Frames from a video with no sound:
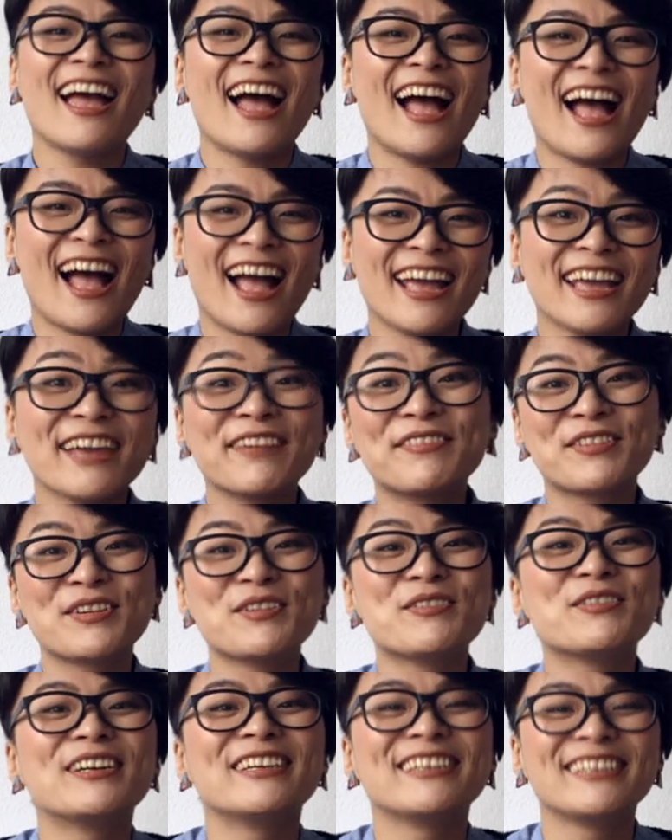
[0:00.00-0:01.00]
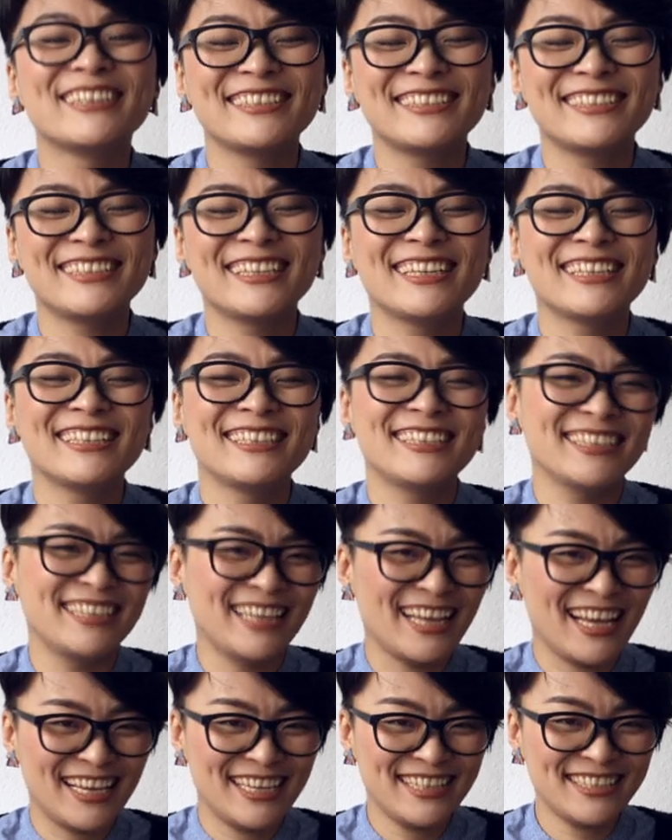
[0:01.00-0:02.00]
Hi everyone!
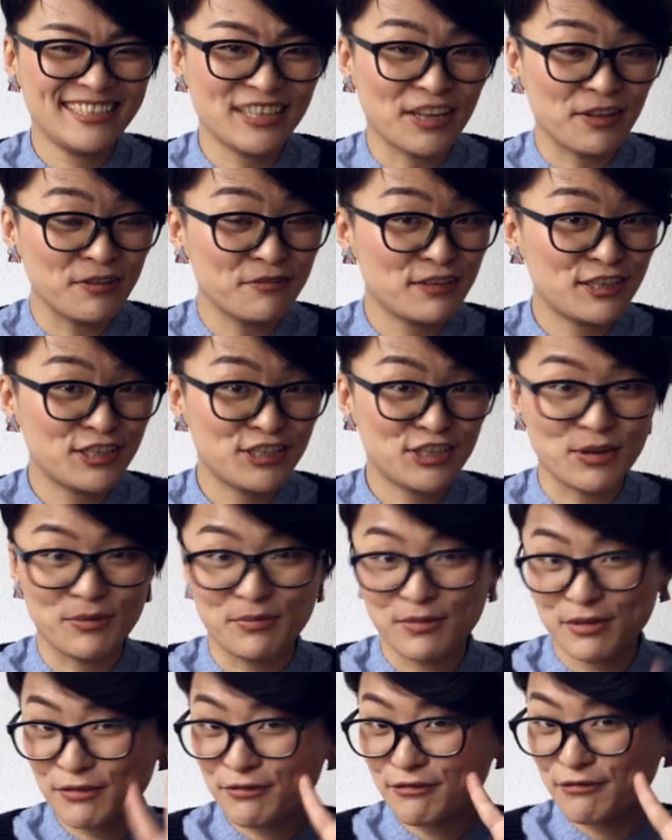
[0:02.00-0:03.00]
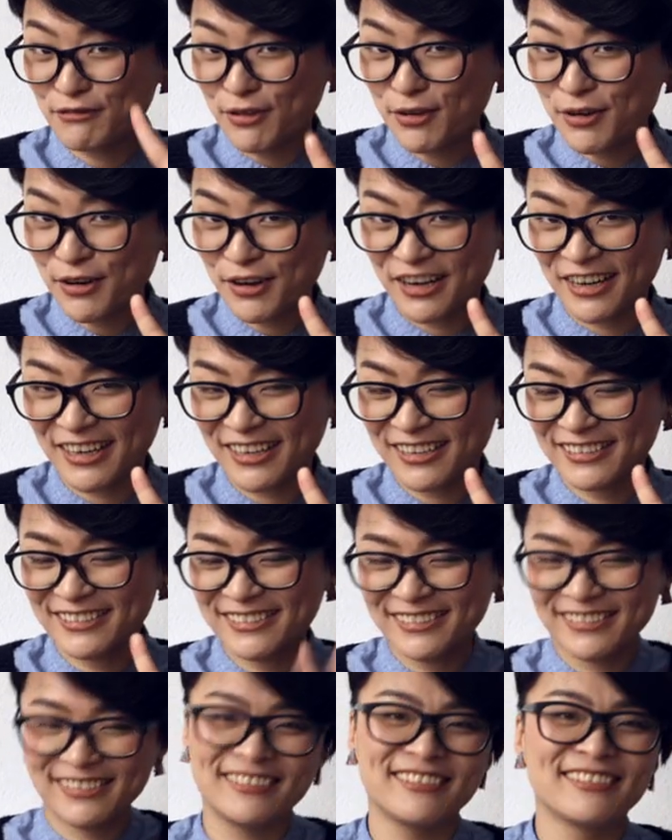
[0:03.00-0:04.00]
Today's Solfège number 4.
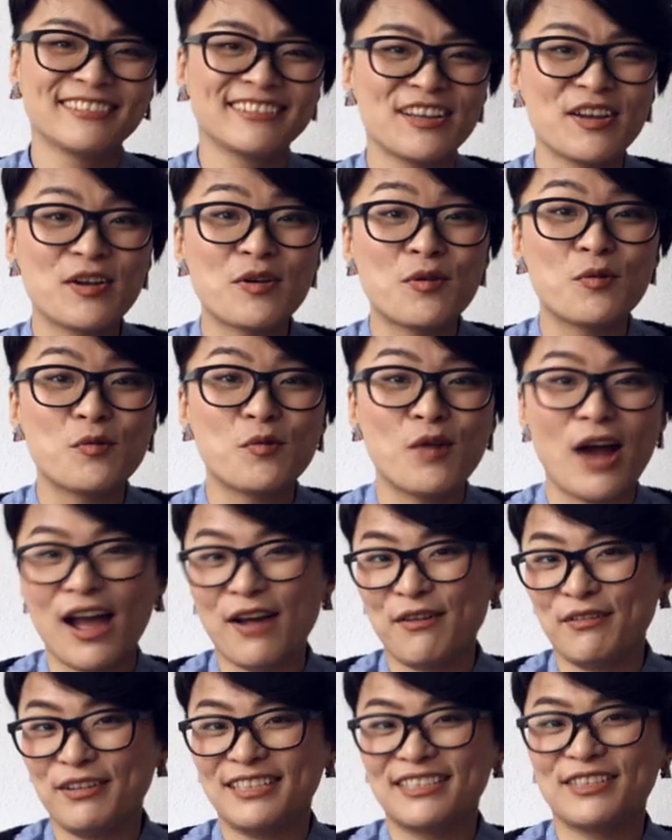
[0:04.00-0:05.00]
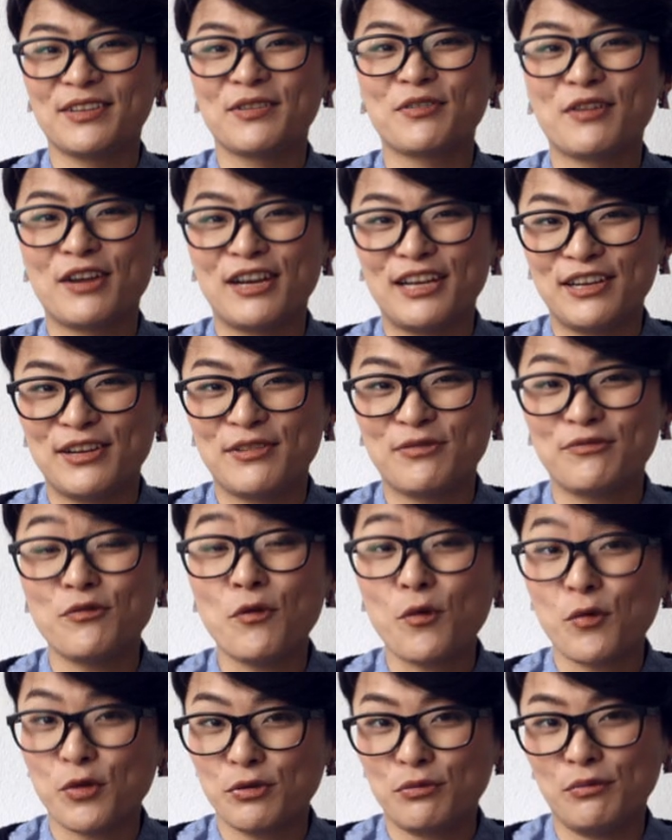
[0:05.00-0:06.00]
Wow, it's already the
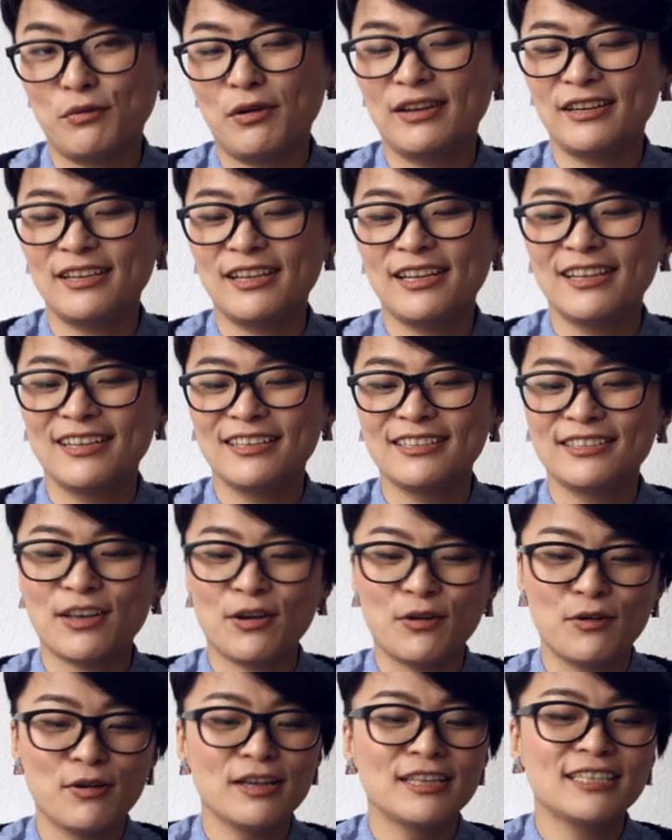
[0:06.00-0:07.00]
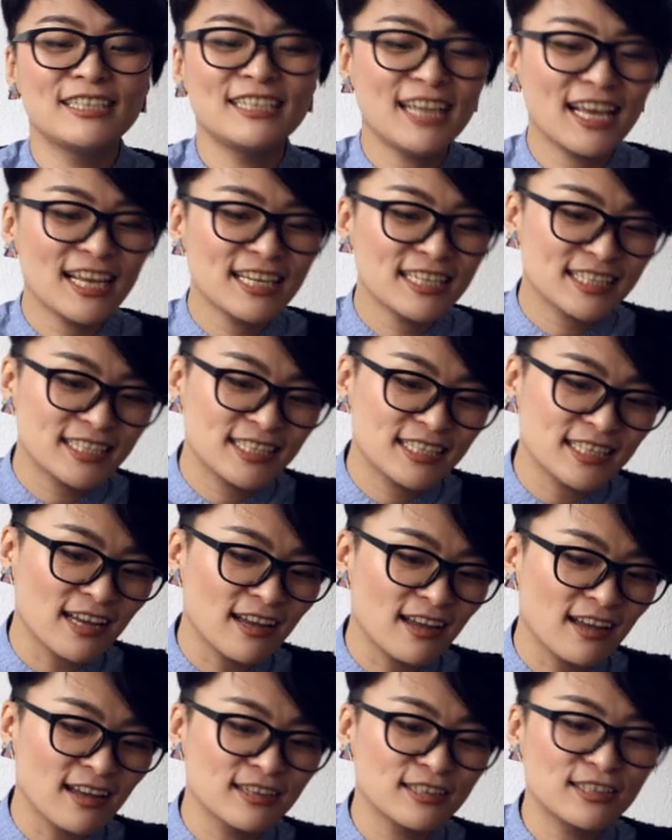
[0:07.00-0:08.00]
fourth one. So today's
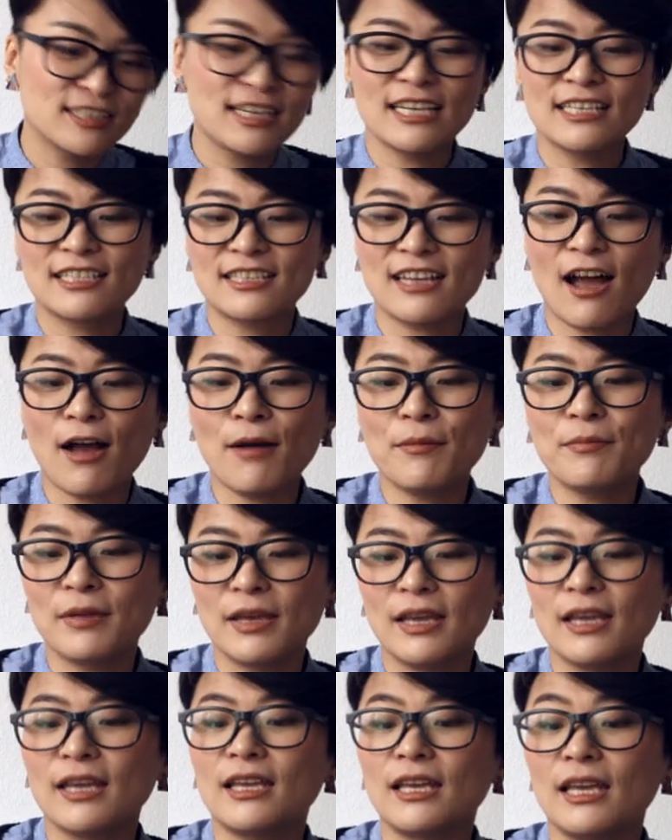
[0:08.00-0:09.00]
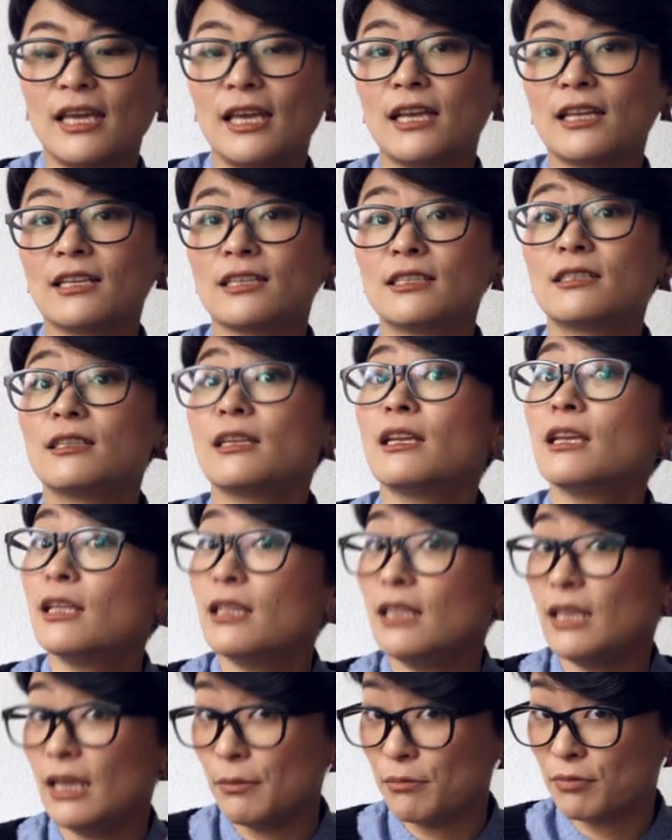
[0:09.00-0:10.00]
topic is
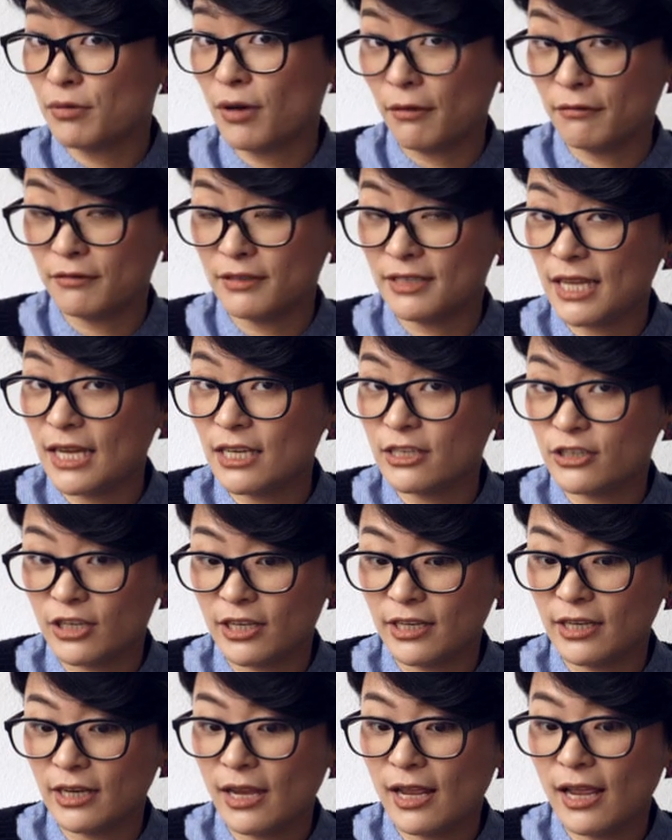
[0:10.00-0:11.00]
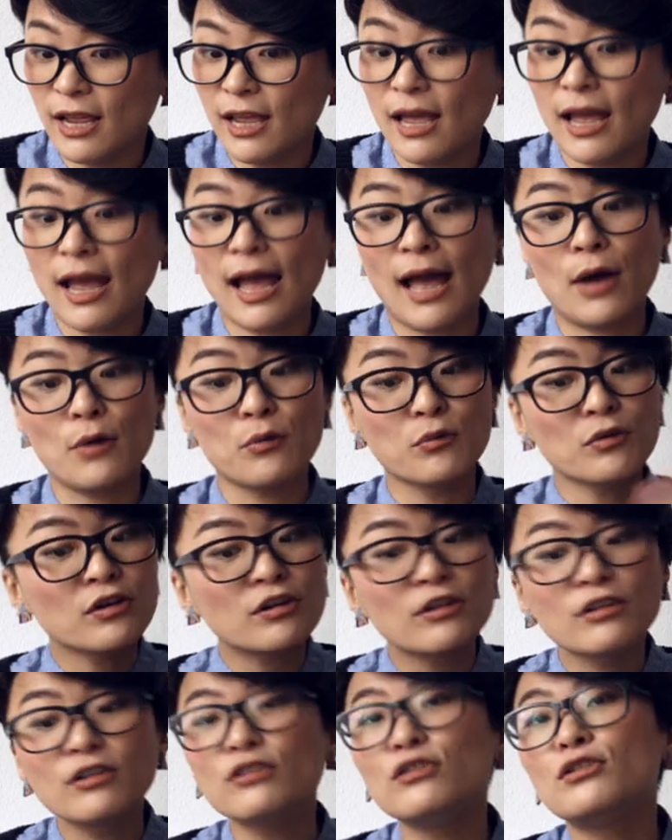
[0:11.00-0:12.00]
the improvisation. How we're
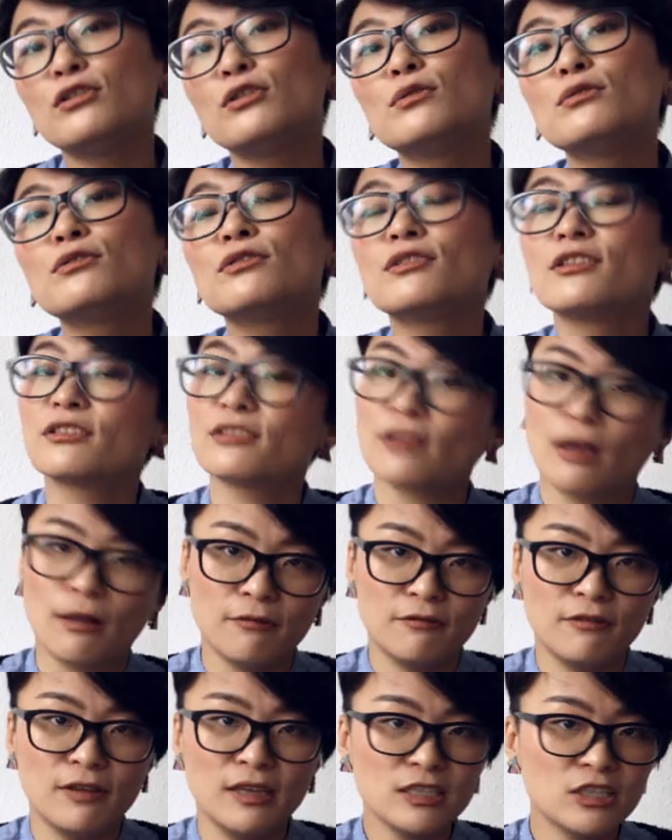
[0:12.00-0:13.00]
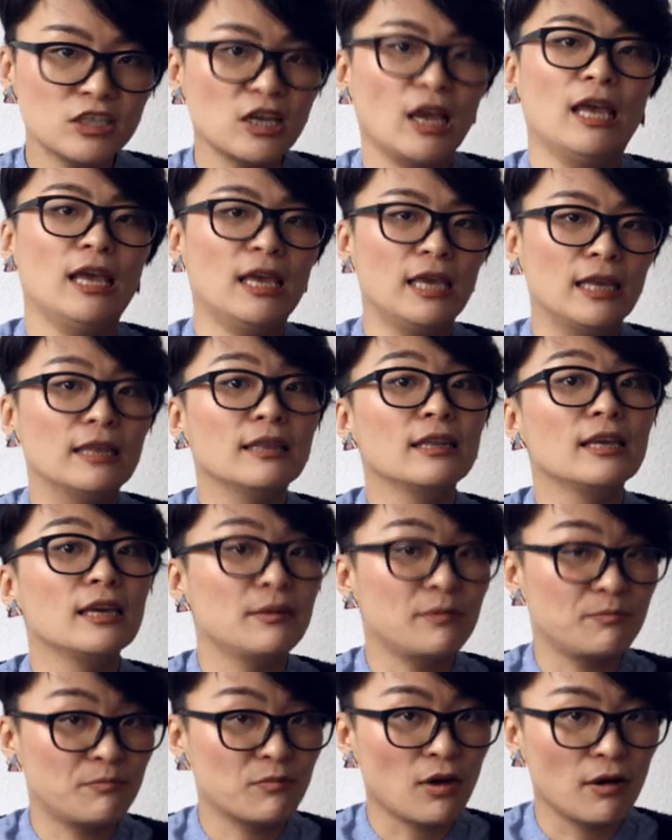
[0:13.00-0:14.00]
gonna use the solfège in the
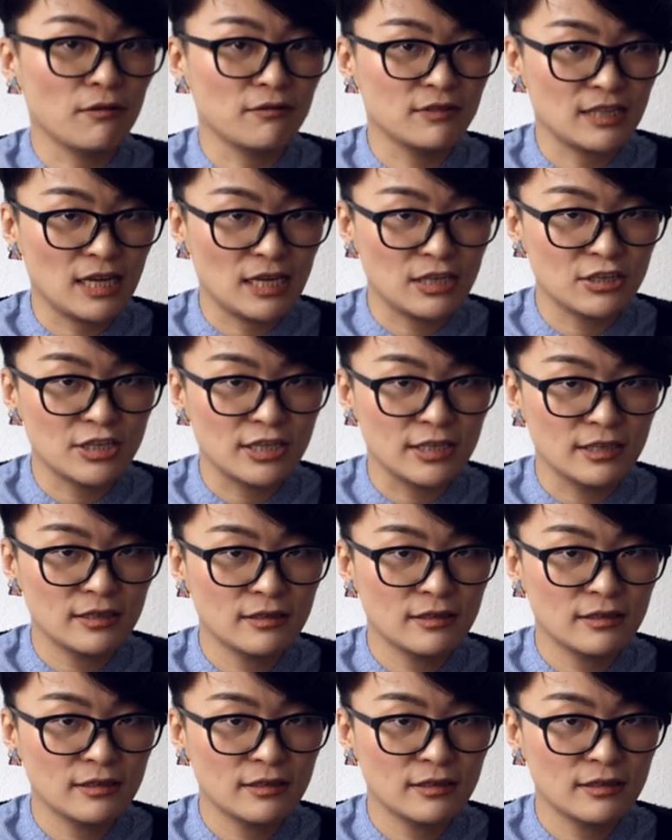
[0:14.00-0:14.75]
improvisation.